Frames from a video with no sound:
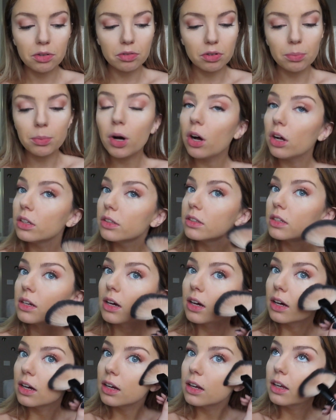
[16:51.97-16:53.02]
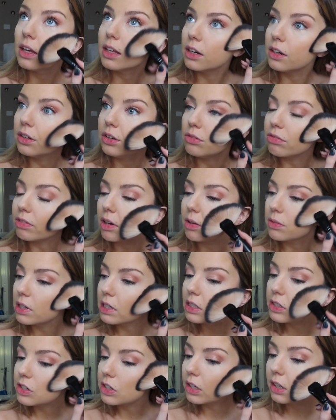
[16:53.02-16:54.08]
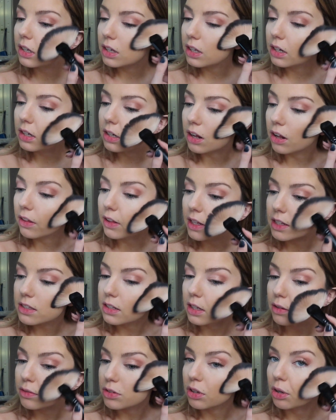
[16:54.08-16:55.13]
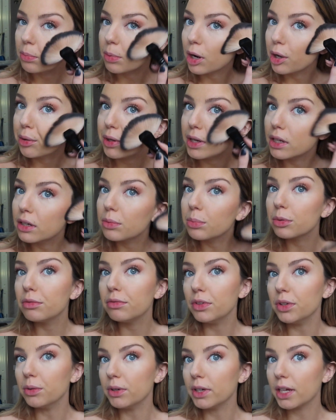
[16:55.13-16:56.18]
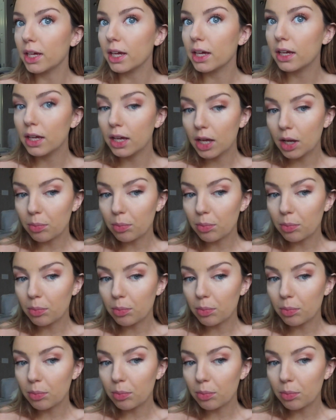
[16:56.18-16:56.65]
from Ulta and a new foundation and all that stuff, so I'll probably end up reviewing it.